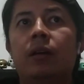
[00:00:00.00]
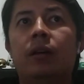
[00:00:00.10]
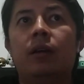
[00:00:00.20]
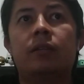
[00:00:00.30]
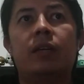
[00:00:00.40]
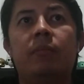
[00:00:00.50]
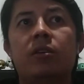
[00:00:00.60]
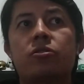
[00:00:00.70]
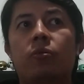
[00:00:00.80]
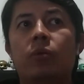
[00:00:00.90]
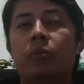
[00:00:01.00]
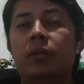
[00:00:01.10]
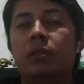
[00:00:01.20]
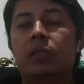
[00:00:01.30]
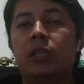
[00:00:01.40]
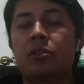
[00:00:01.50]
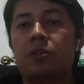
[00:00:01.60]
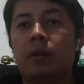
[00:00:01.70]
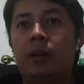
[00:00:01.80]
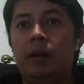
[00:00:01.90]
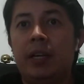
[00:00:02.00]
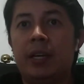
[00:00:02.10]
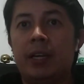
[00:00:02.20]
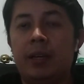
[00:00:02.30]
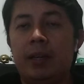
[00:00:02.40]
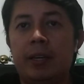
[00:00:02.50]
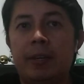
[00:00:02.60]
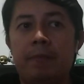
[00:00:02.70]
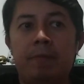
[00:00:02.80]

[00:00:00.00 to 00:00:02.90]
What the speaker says: As I mentioned, we will see each other in a